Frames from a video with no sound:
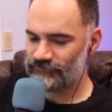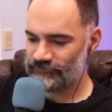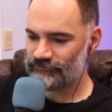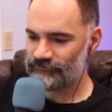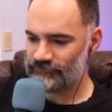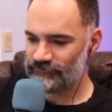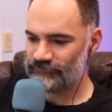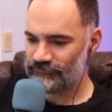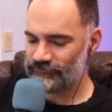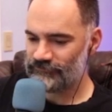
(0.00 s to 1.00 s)

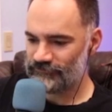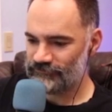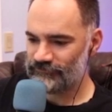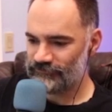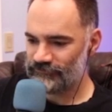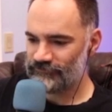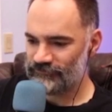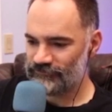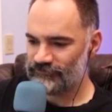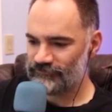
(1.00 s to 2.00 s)

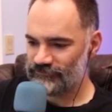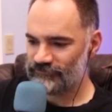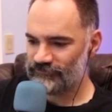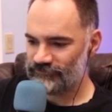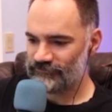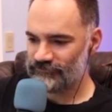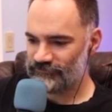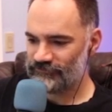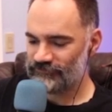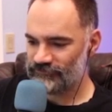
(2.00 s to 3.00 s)

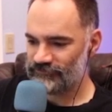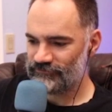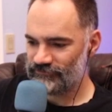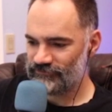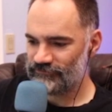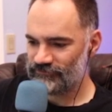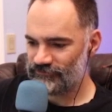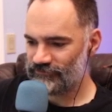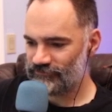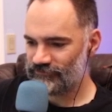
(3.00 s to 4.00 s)

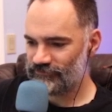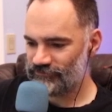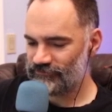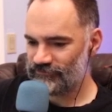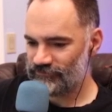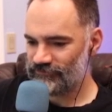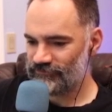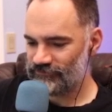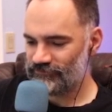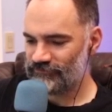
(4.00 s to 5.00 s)

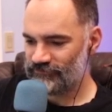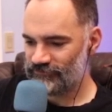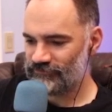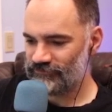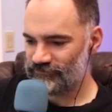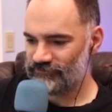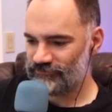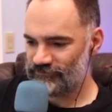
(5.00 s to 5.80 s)
No words are spoken by the person on screen.